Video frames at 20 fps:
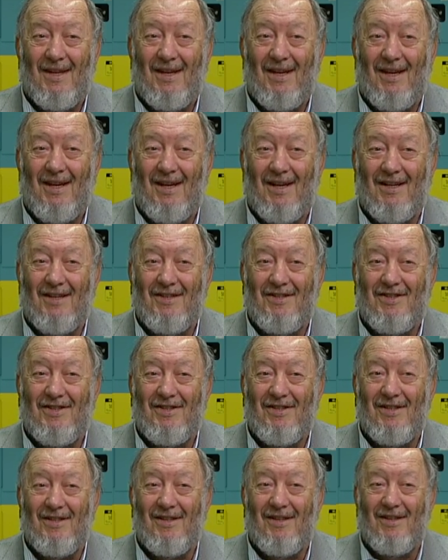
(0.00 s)

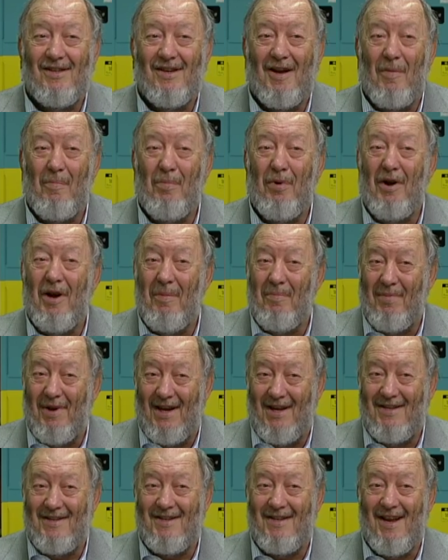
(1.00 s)
is a pretty
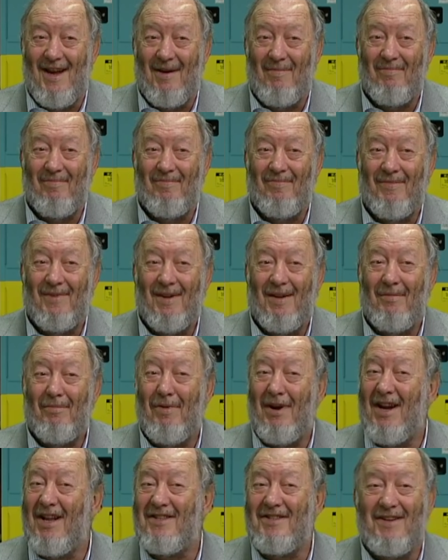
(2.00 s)
big step,
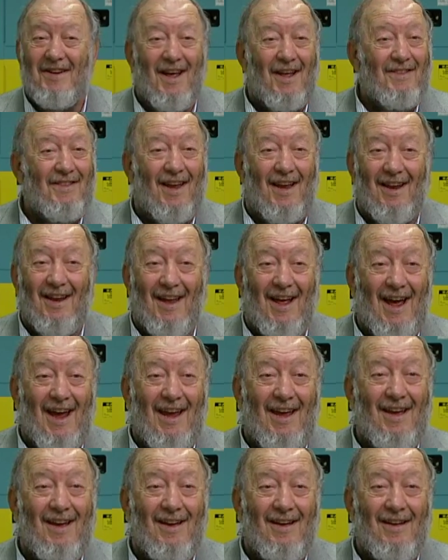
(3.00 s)
but it's nothing
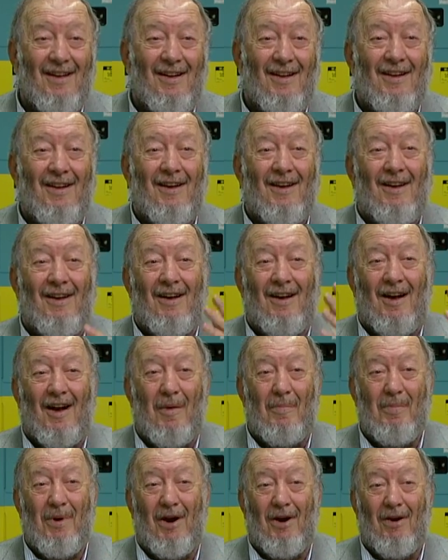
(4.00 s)
like
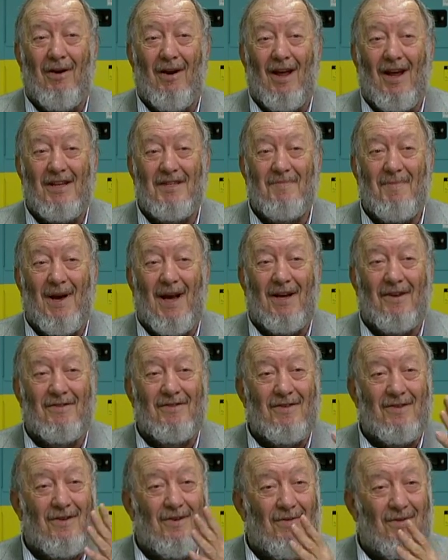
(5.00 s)
a paralyzed
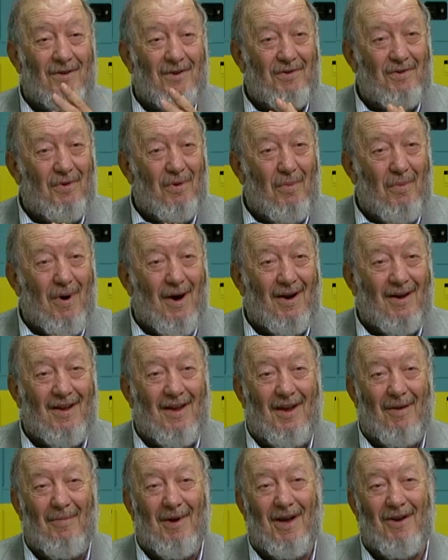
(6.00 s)
mouse going to a
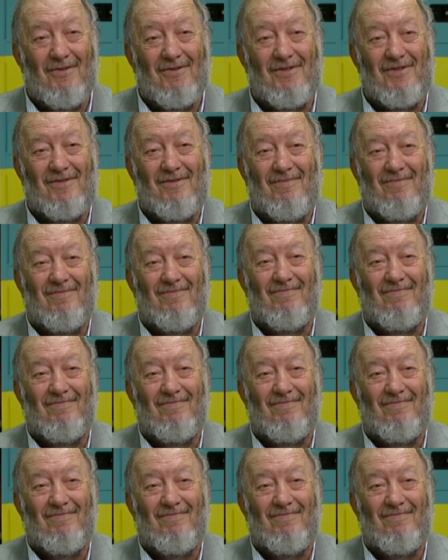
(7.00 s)
walking mouse.